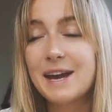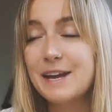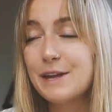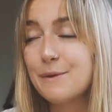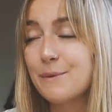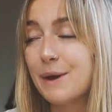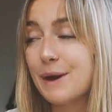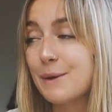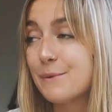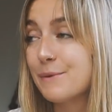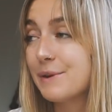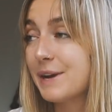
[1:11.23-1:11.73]

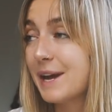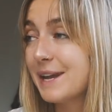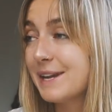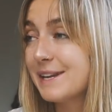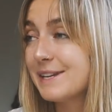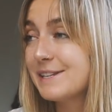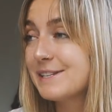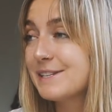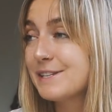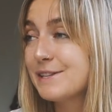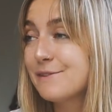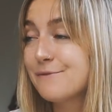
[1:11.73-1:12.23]
Anyway, we'll get
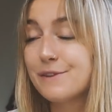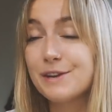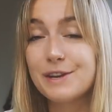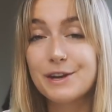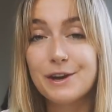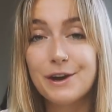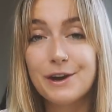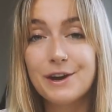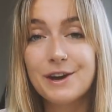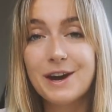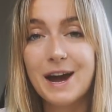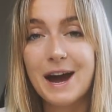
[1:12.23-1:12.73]
into the
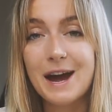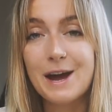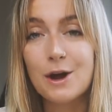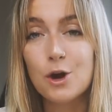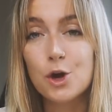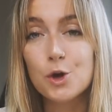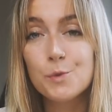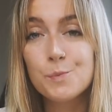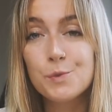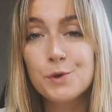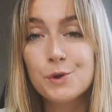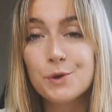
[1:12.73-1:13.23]
video. I
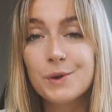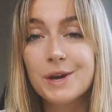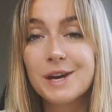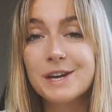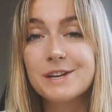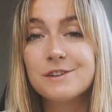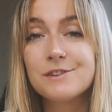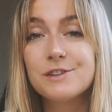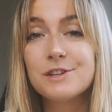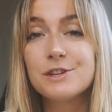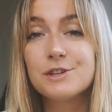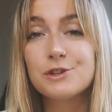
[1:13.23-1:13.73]
hope you
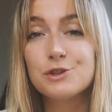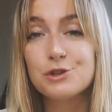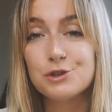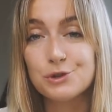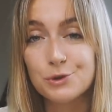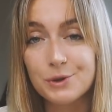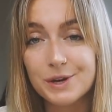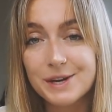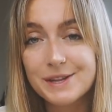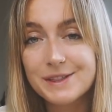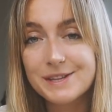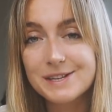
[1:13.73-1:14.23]

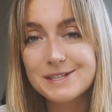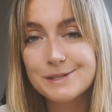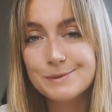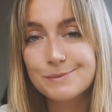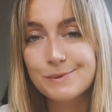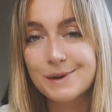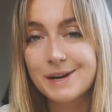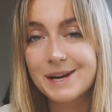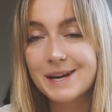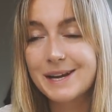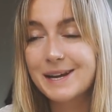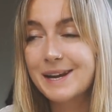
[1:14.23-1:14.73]
enjoy this
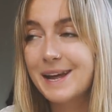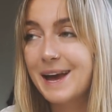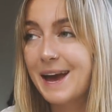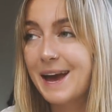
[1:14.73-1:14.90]
one.